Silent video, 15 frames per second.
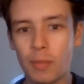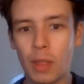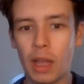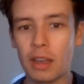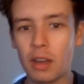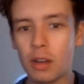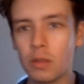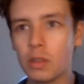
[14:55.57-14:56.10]
I
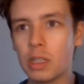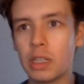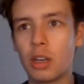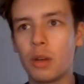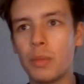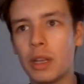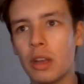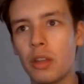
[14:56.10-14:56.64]
can't really
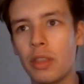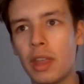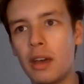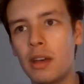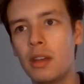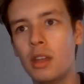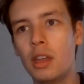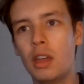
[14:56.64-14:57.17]
comment on
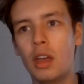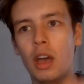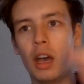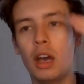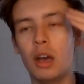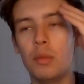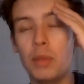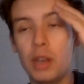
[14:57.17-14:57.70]
that.
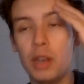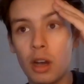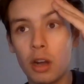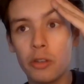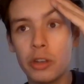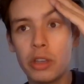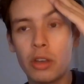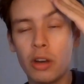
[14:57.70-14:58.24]

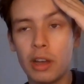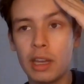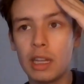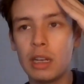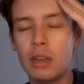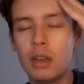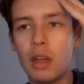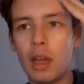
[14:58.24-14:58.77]
Minari got
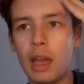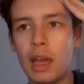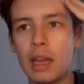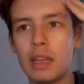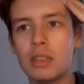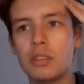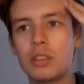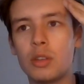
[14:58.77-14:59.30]
in,
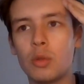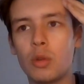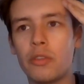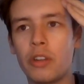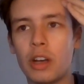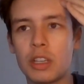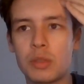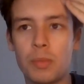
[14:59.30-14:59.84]
and Two of
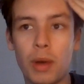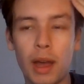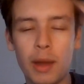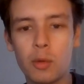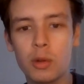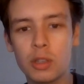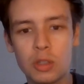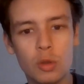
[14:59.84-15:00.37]
Us, but I
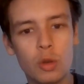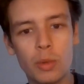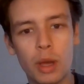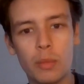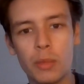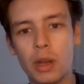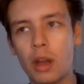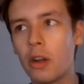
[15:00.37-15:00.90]
want to talk about
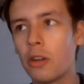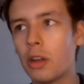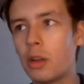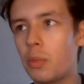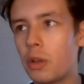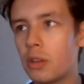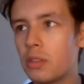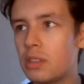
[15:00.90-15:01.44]
Minari
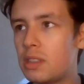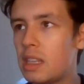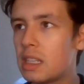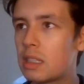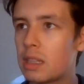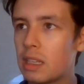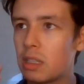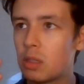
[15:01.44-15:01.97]
because
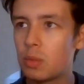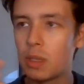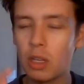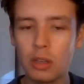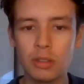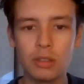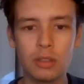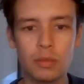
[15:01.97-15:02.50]
this leads me
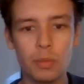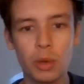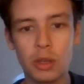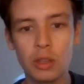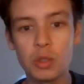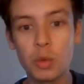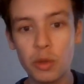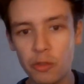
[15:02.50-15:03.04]
on,
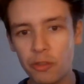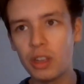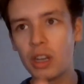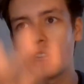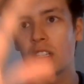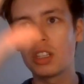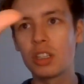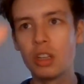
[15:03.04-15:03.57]
because we
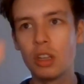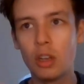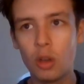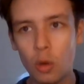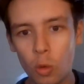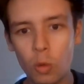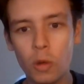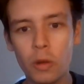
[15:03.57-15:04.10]
finished
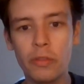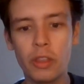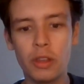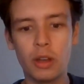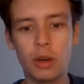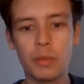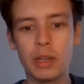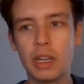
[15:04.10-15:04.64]
all of the
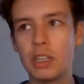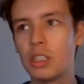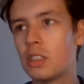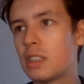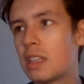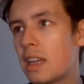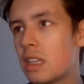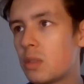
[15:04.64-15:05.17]

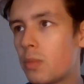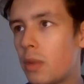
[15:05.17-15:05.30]
nominations. That is